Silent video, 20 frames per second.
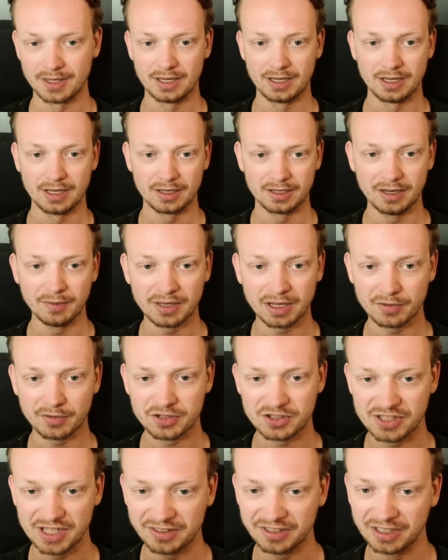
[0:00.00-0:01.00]
Then we have
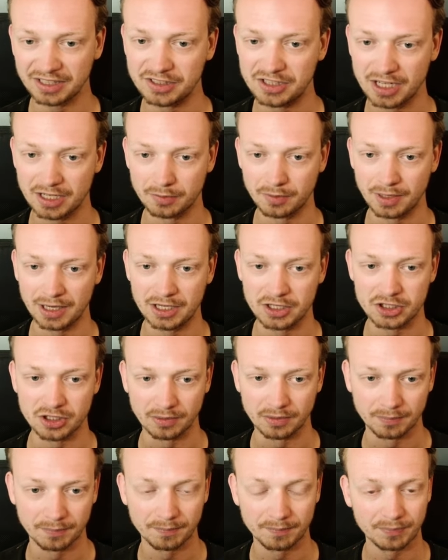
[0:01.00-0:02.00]
static generation.
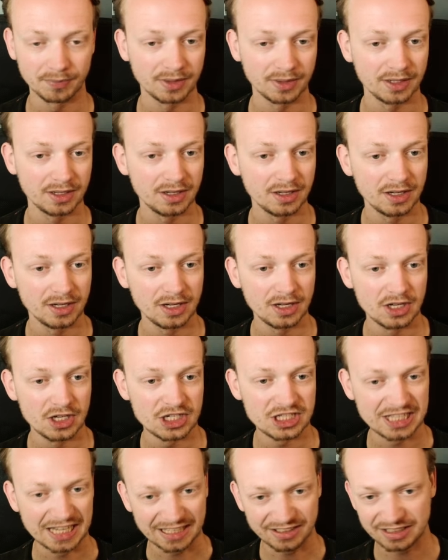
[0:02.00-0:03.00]

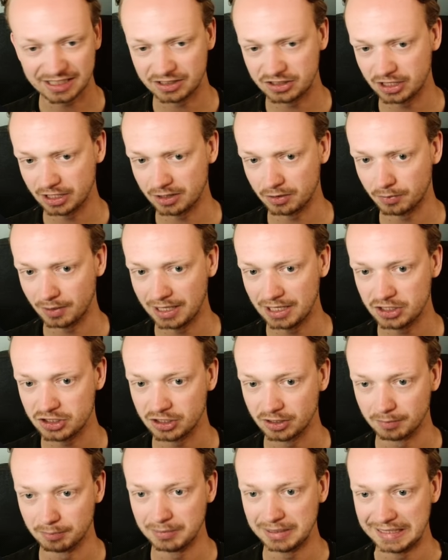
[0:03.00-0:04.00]
Static
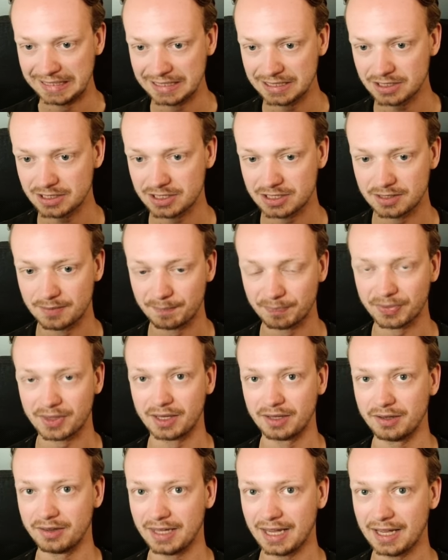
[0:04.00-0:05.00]
generation means
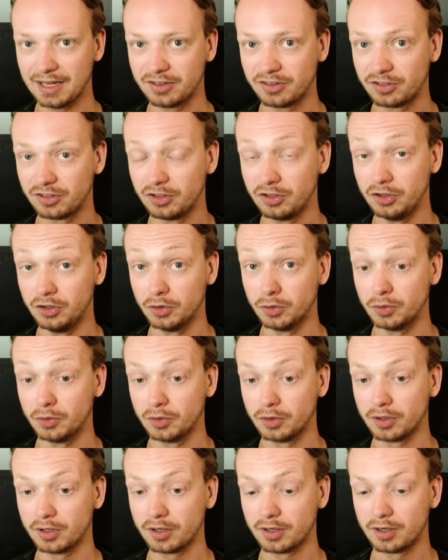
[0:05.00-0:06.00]
that
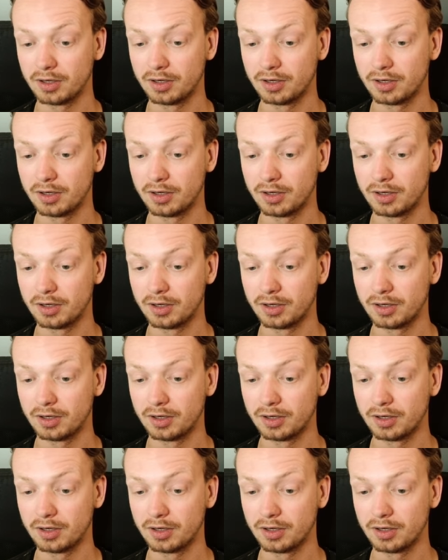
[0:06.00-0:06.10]
your